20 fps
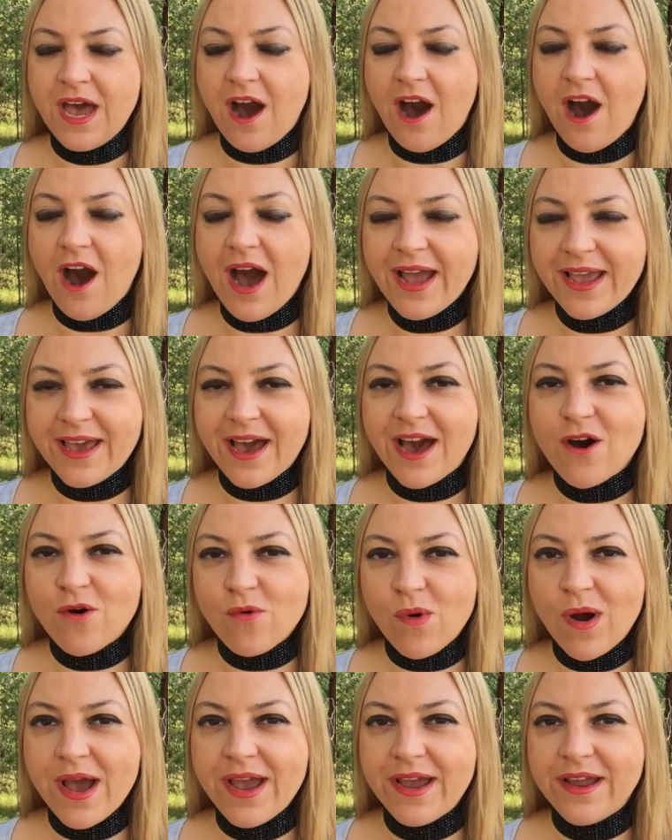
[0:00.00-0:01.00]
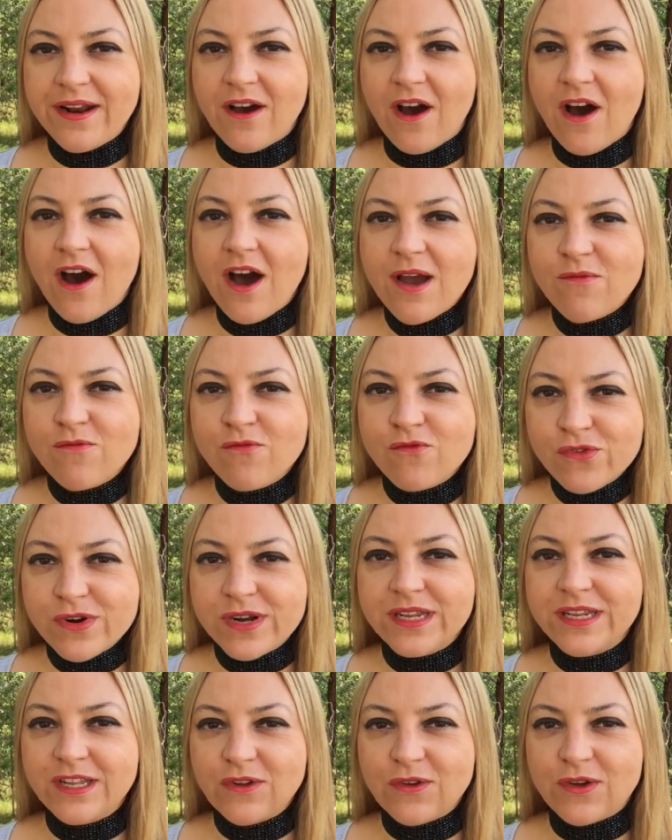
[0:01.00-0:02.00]
I can't wait. I'm
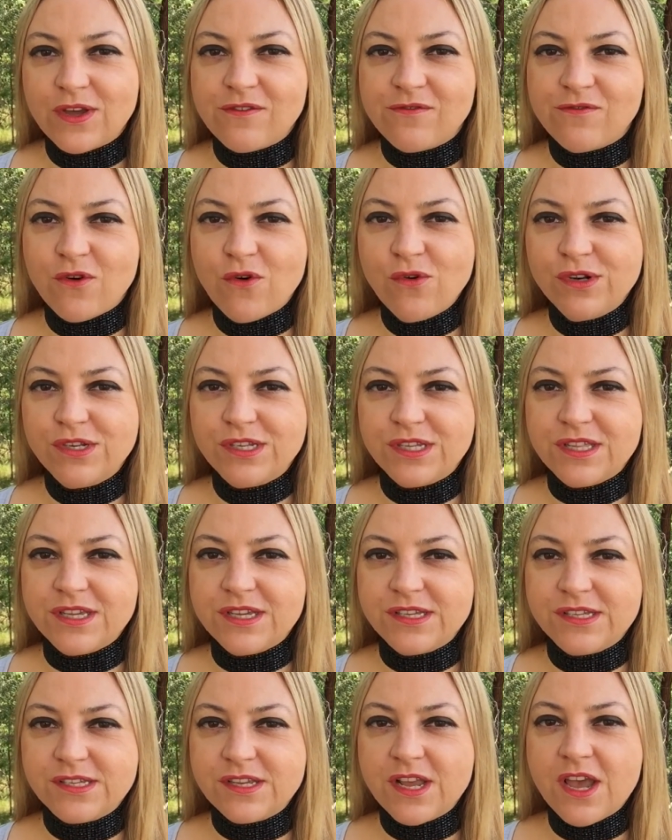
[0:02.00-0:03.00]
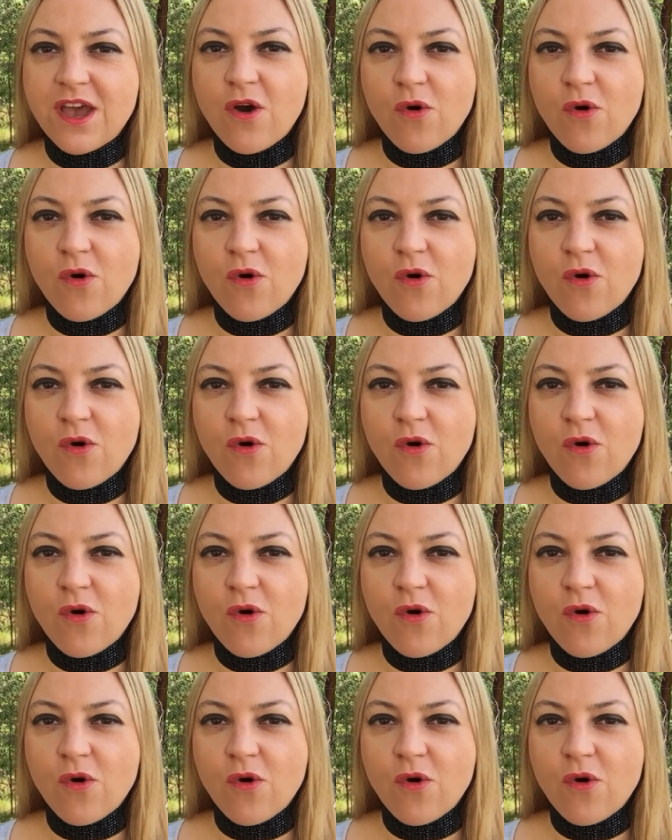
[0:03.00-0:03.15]
really looking forward to this.